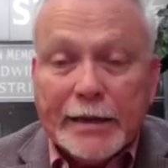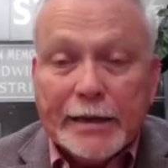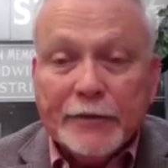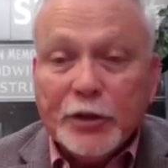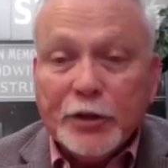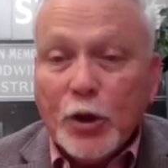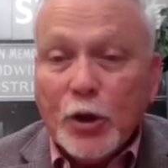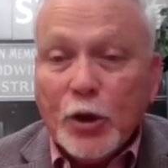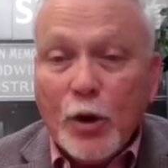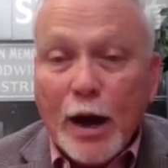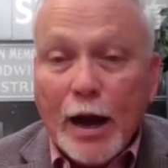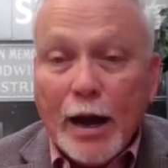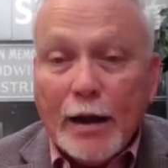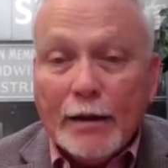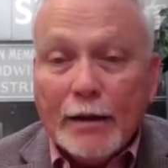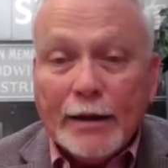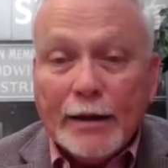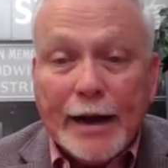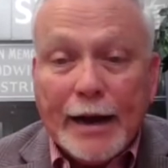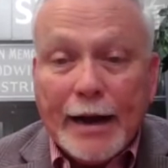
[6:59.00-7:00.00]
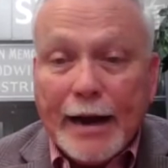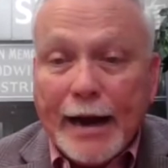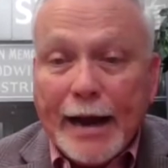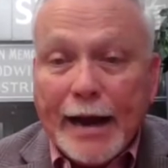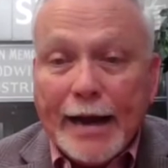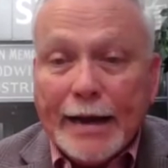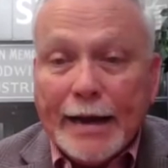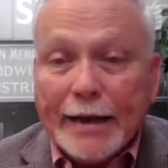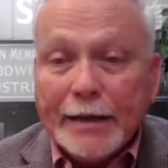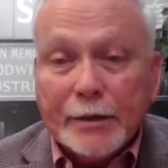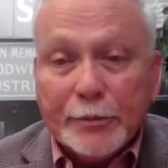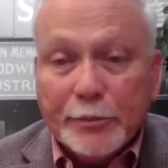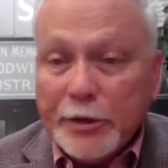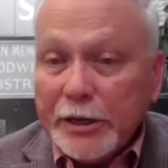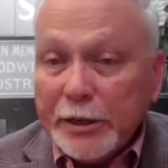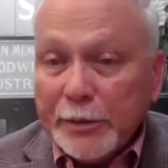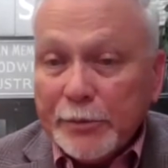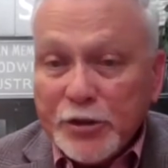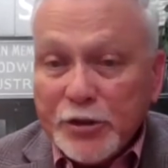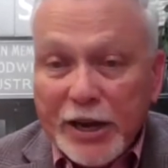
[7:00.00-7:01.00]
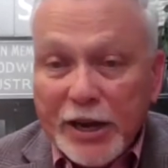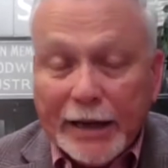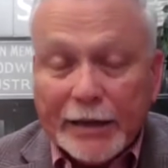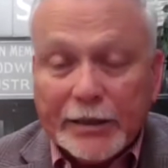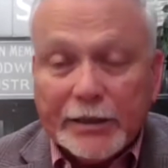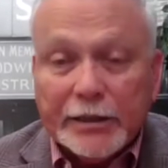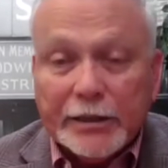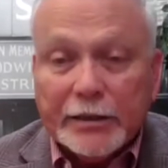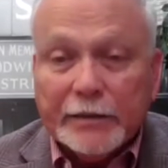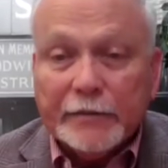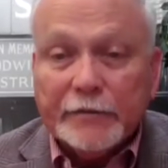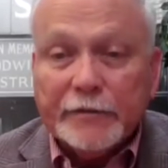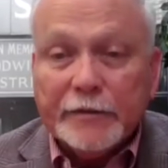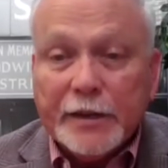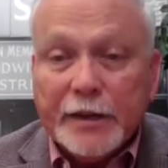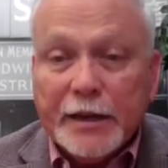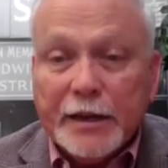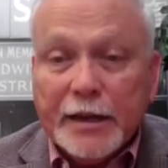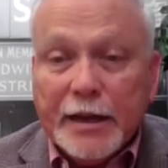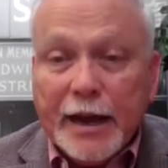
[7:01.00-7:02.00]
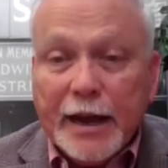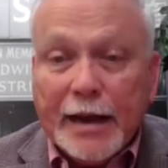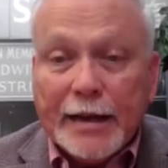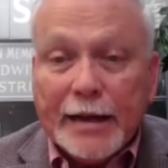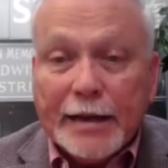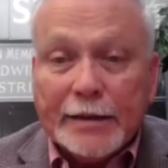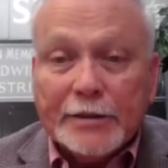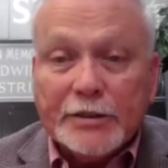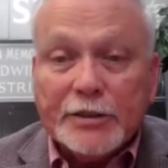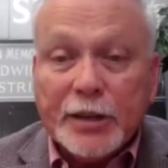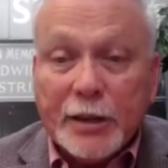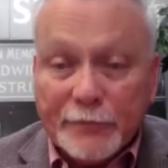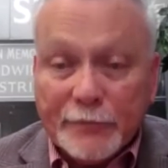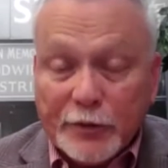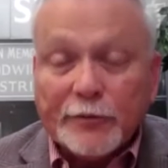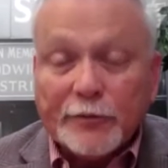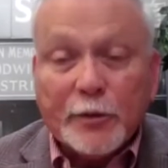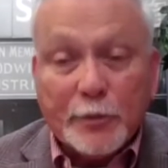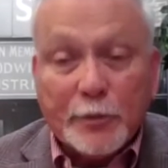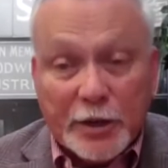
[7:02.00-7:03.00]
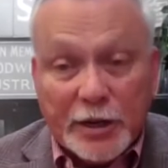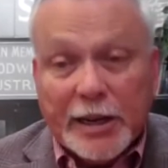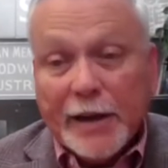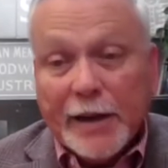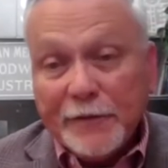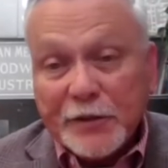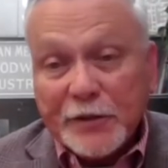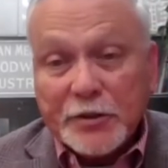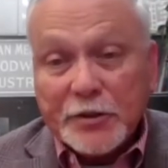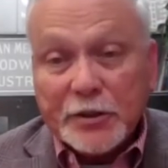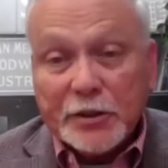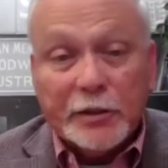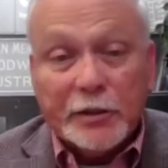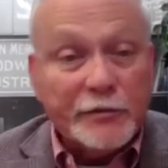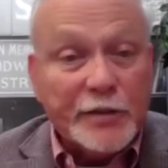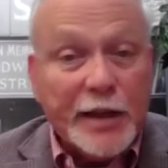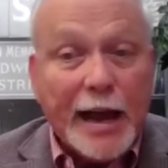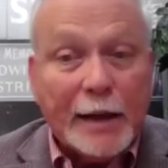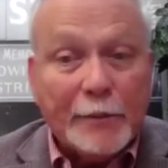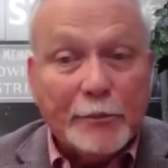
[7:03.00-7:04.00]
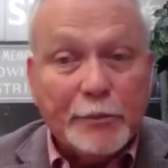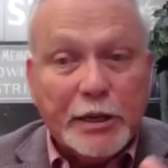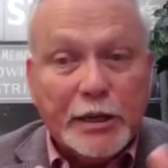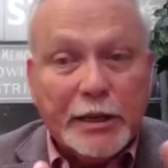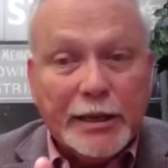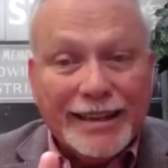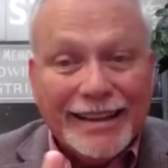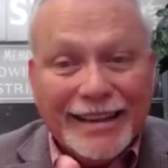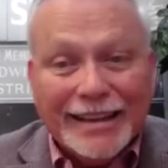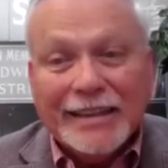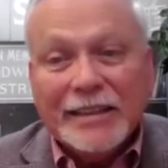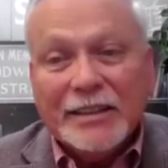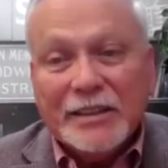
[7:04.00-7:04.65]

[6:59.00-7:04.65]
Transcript: And even though I can be objective, I suffer from the deficit of not